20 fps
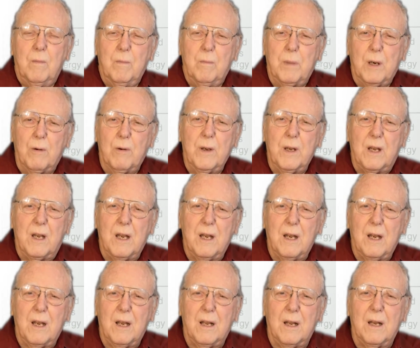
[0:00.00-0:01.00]
but we
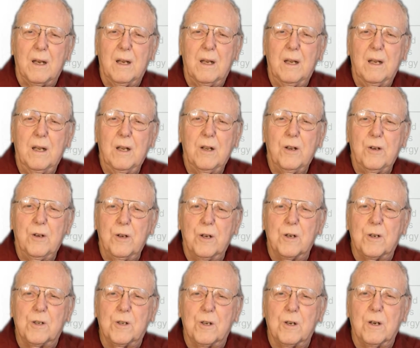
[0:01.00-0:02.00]
can
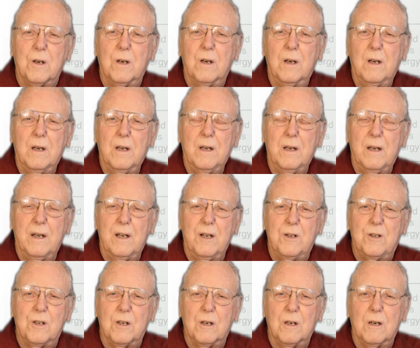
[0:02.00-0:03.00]
nurture
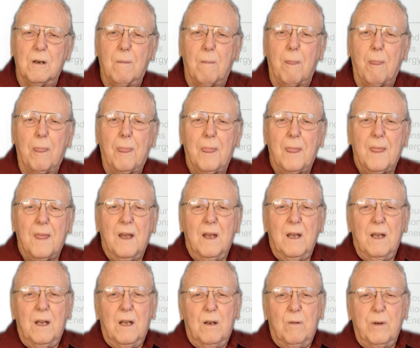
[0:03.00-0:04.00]
nature.
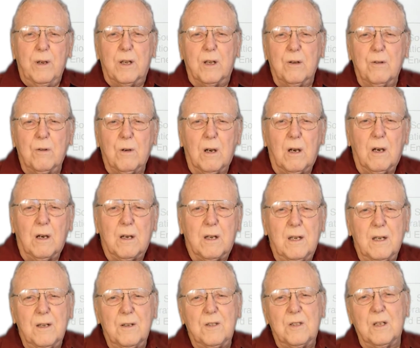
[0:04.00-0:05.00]
We can draw
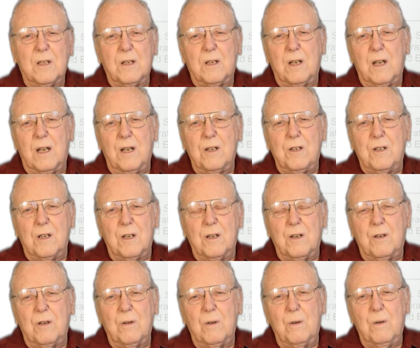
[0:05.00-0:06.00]
kids' attention
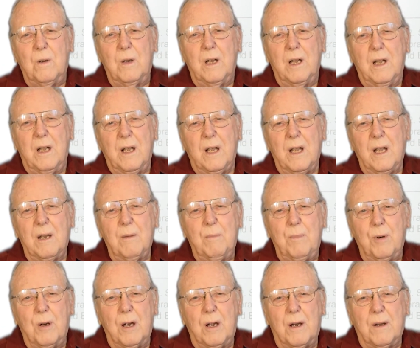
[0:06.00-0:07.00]
to a
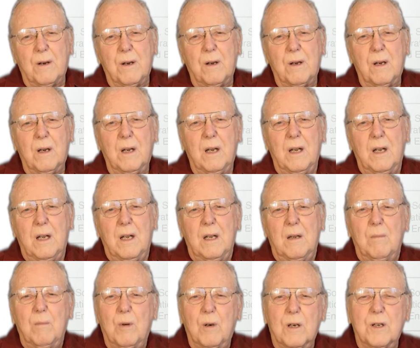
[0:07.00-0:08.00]
broader,
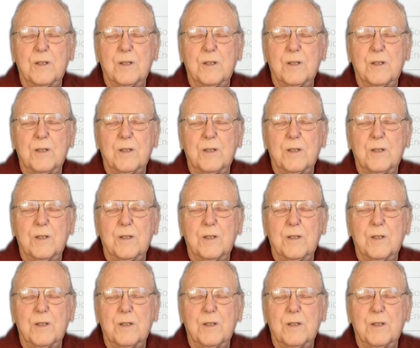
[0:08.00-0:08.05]
more